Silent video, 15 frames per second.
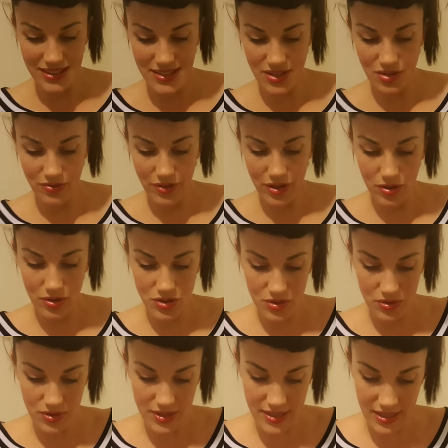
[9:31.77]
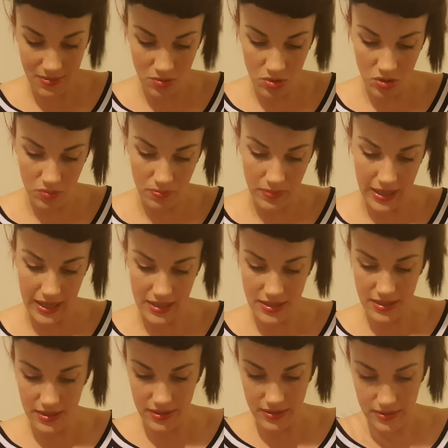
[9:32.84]
the Silvo, I'll do it on the same cotton pad.
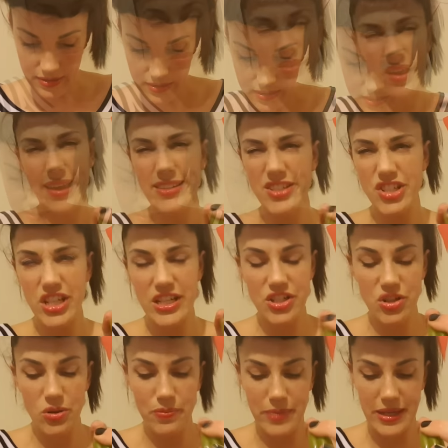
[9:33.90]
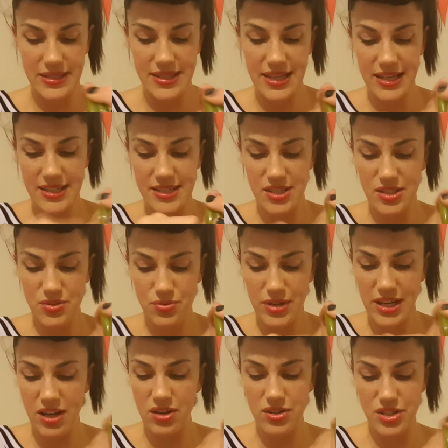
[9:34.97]
I had to change cotton pads there because it's
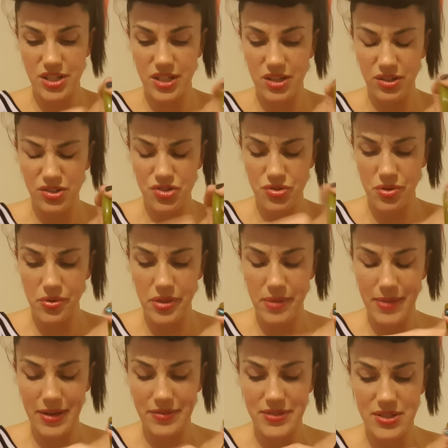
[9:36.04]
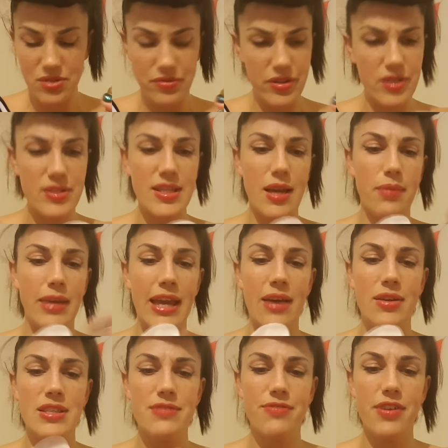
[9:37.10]
really hard to control the amount of Silvo that's coming
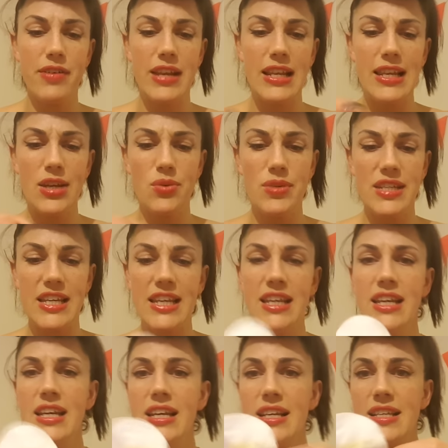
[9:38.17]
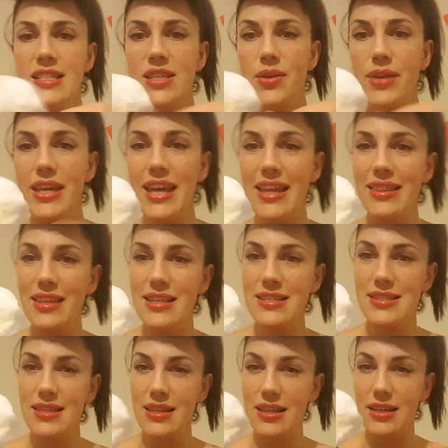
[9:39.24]
out. It's very liquidy. So again, there's
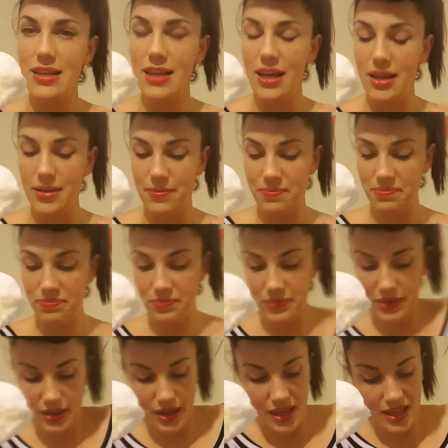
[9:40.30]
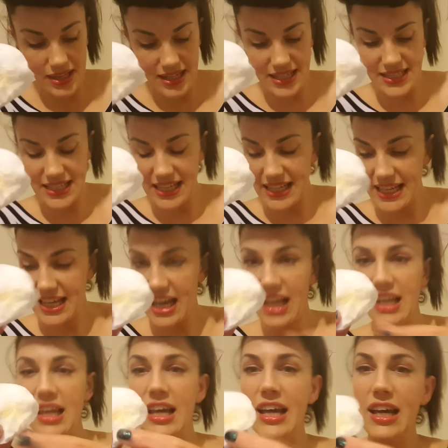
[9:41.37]
the um, nicotine
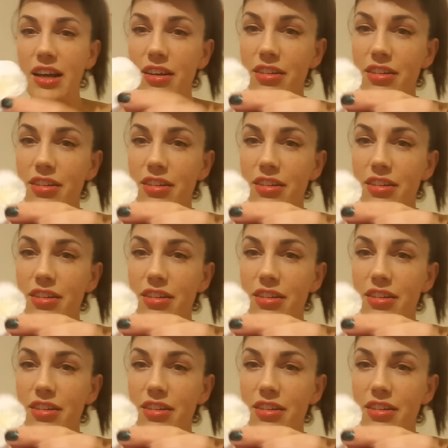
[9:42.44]
colour